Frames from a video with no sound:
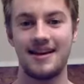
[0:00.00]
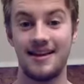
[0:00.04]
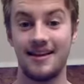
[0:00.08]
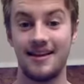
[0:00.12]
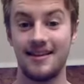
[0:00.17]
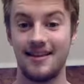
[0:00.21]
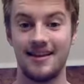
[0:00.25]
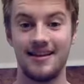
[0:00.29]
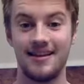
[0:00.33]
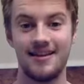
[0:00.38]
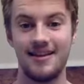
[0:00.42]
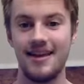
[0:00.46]
And I
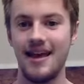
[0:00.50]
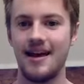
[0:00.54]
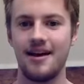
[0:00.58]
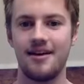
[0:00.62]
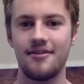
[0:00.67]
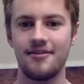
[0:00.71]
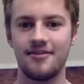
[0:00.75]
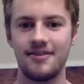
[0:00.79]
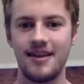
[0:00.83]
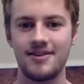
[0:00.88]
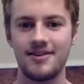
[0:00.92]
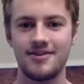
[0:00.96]
think,
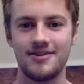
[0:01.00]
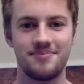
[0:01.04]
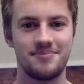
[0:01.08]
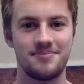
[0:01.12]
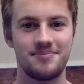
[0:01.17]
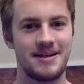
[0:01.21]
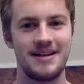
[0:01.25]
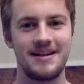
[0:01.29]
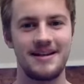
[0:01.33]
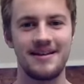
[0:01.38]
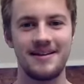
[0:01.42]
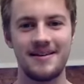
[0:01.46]
yeah, they should
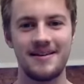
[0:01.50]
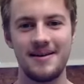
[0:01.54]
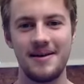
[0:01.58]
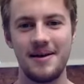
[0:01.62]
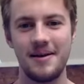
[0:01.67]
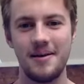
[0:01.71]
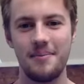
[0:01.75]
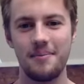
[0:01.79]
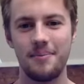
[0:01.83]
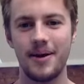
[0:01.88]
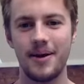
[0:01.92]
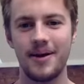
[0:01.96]
be,
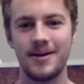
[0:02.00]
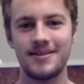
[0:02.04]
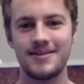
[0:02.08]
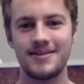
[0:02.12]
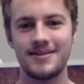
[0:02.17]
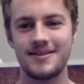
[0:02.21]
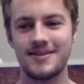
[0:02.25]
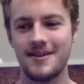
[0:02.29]
but